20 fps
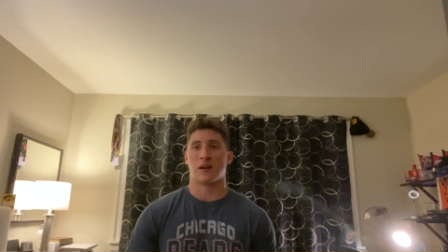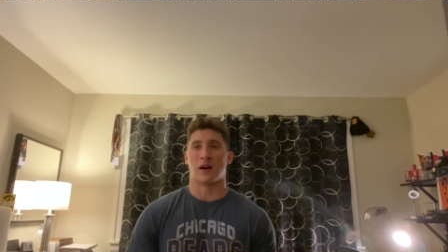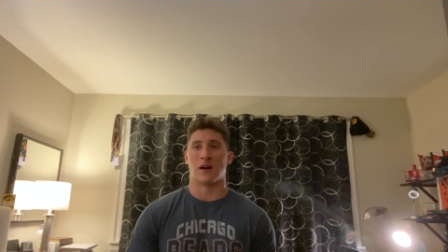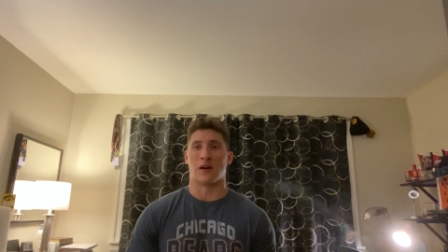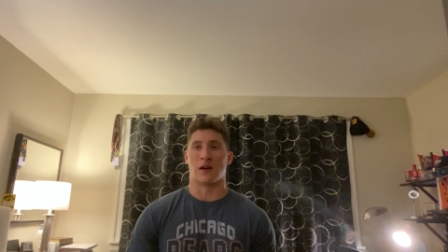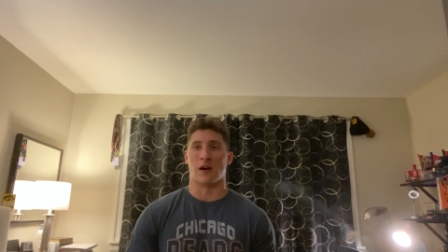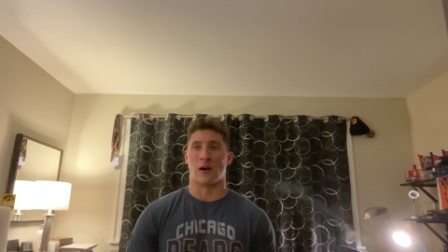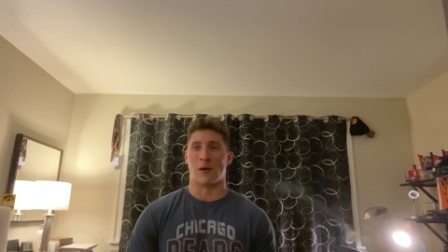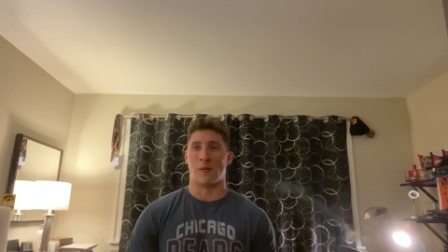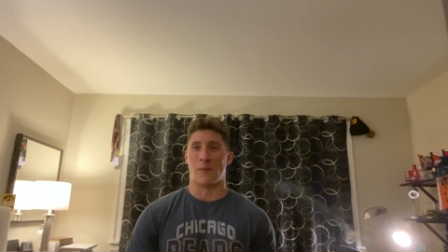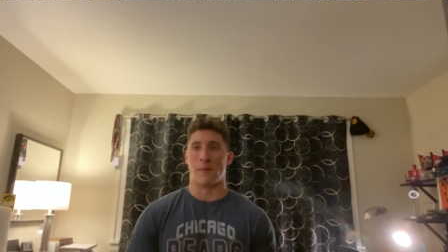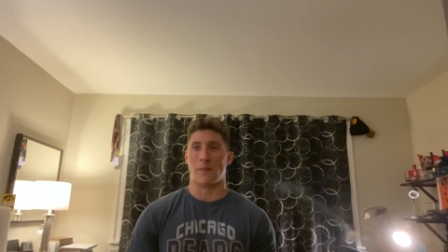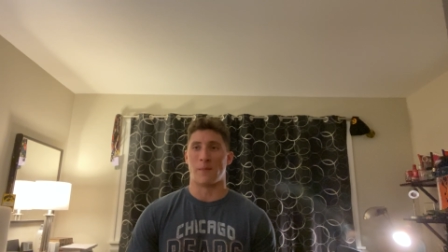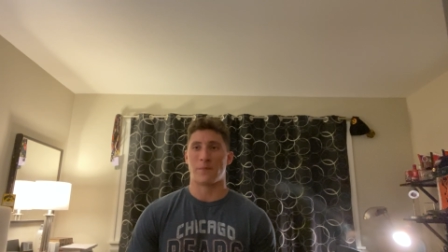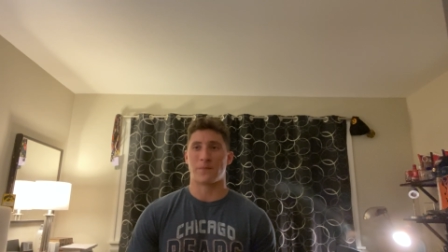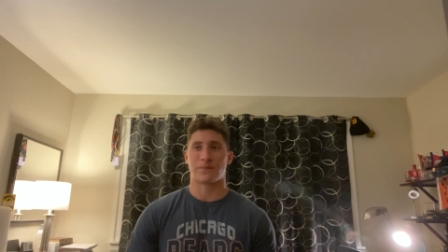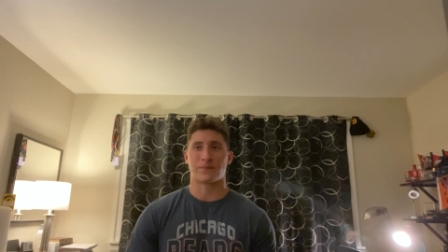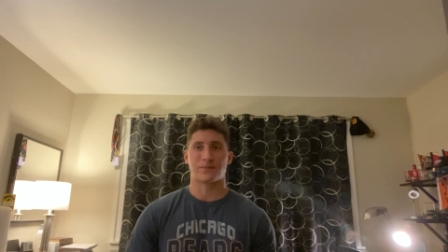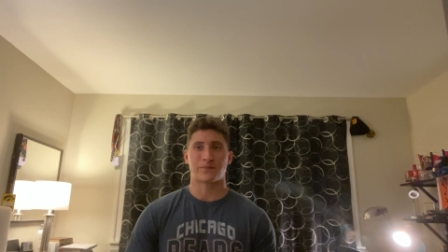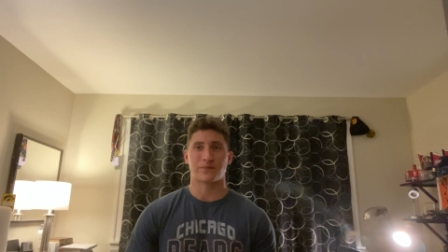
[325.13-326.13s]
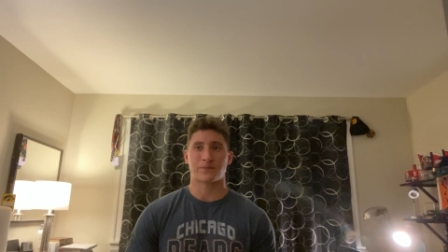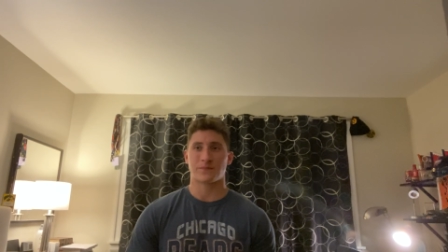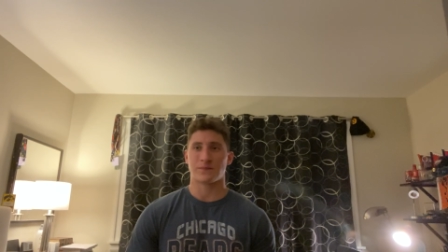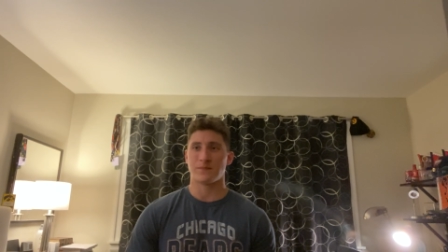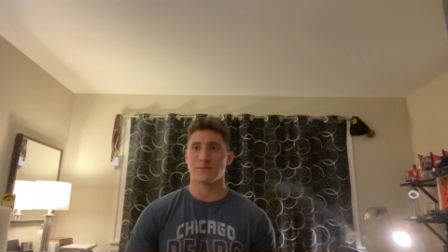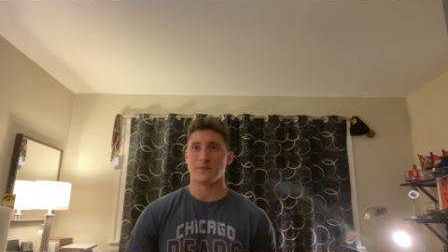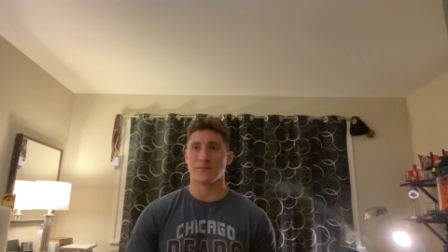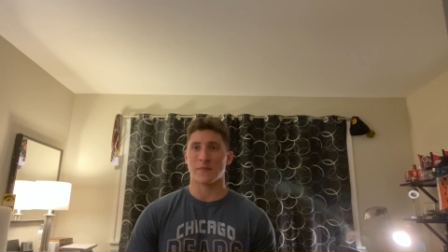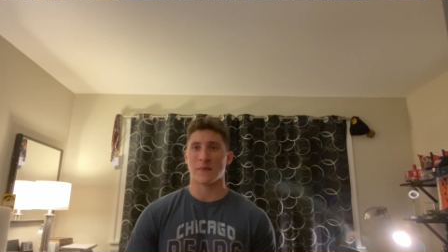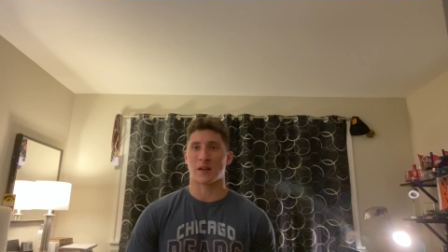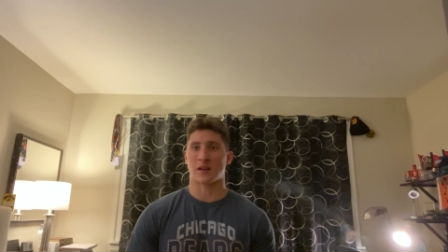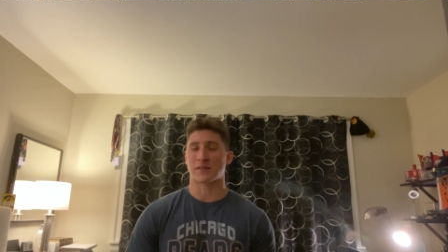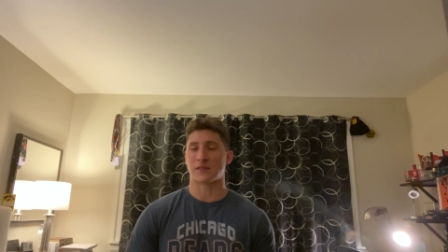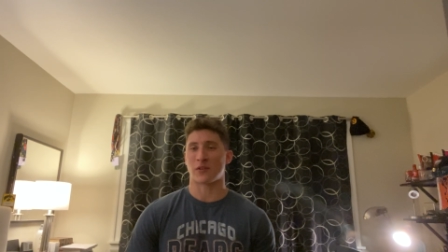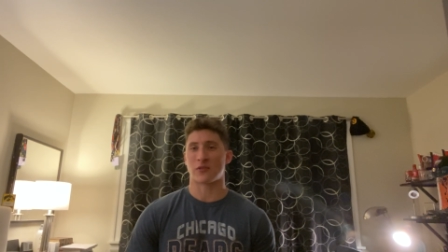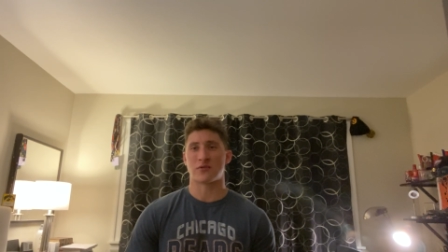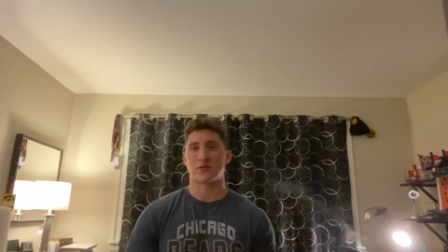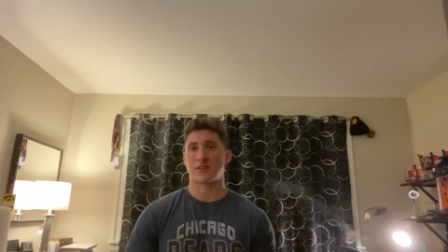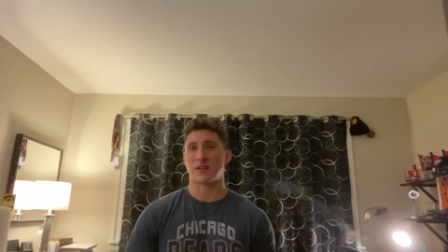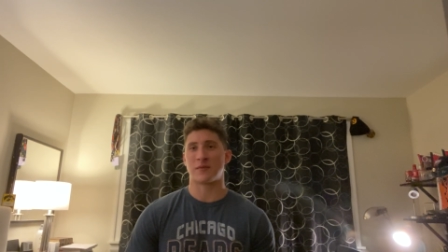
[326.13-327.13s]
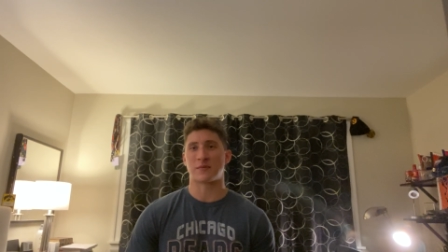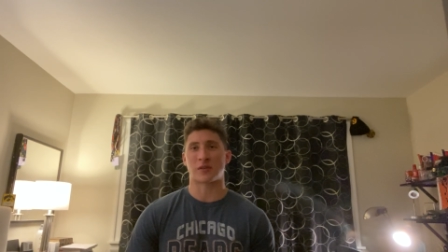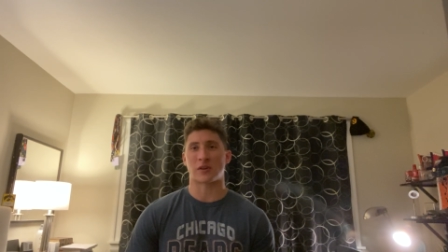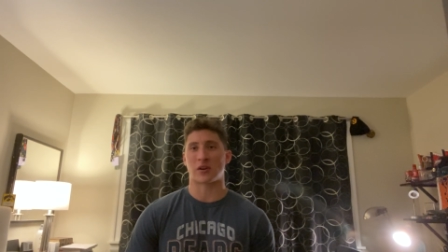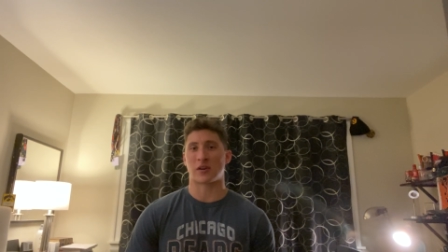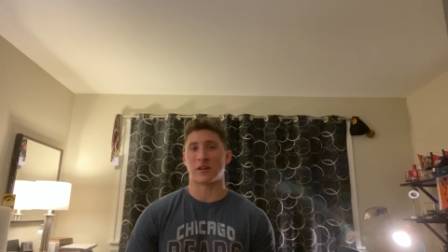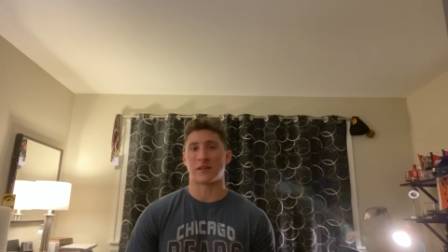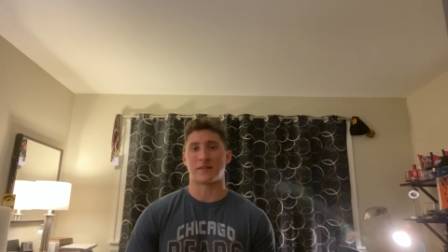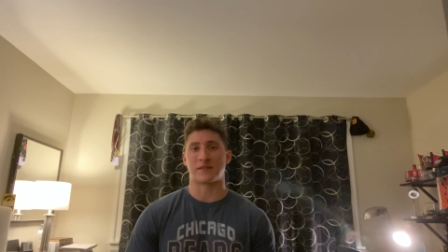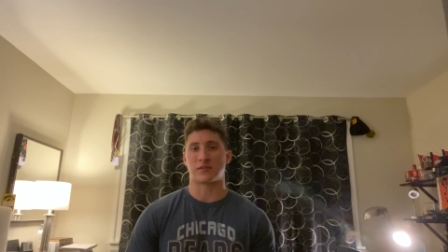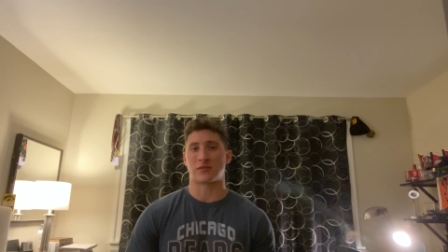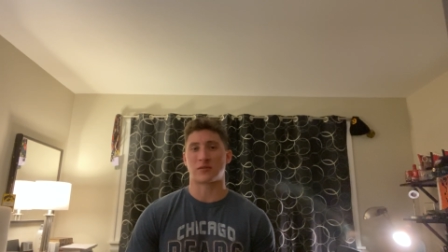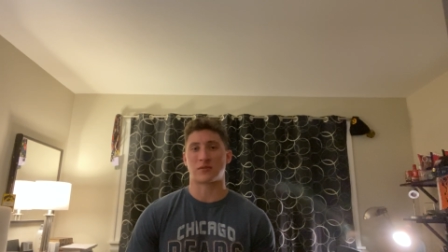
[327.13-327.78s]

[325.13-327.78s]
because other teams are going to